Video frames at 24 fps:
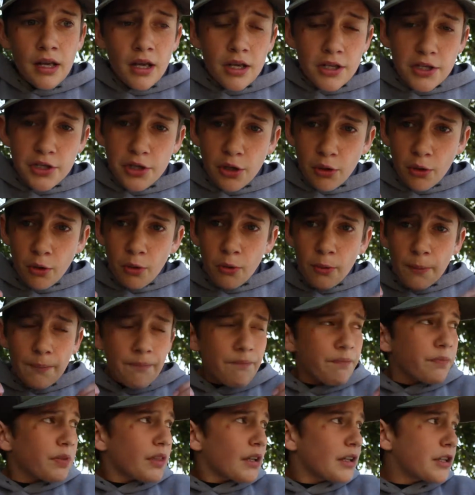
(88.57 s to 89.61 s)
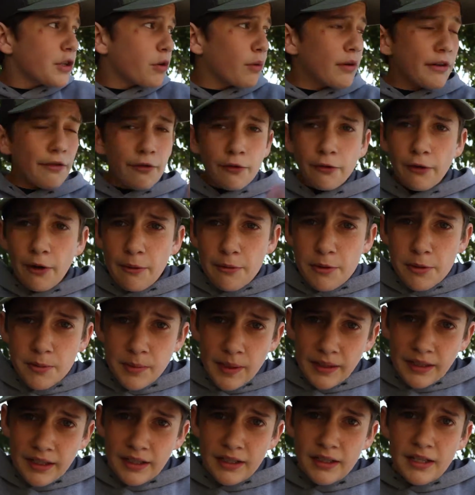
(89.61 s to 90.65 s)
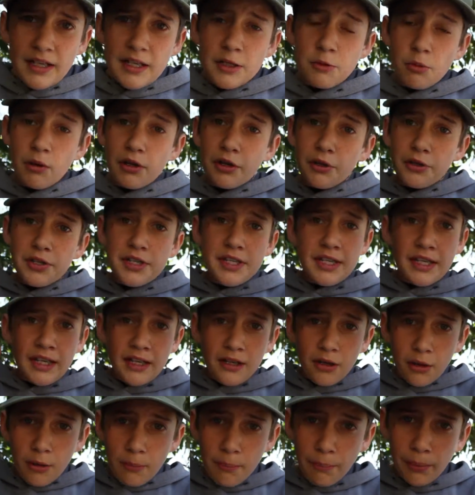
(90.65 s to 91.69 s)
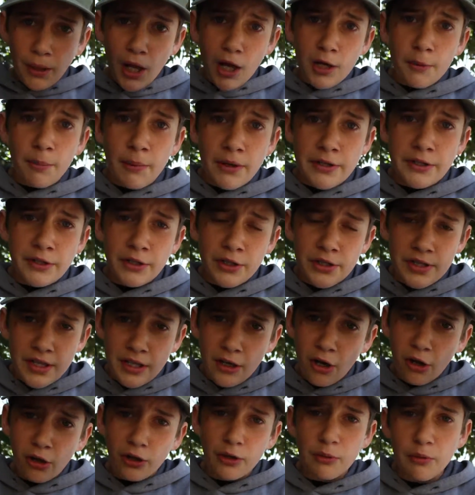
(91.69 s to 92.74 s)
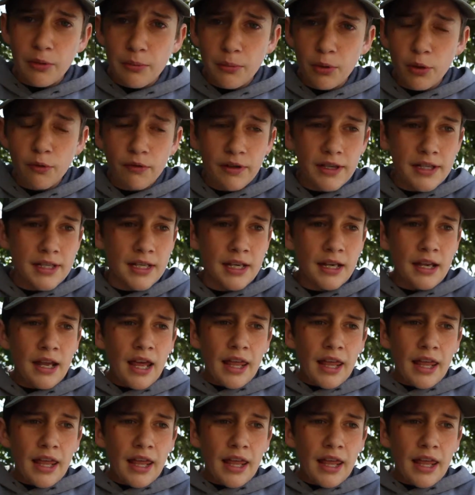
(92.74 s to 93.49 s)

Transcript: So 24 frames per second is what you'll see in blockbusters and Hollywood movies.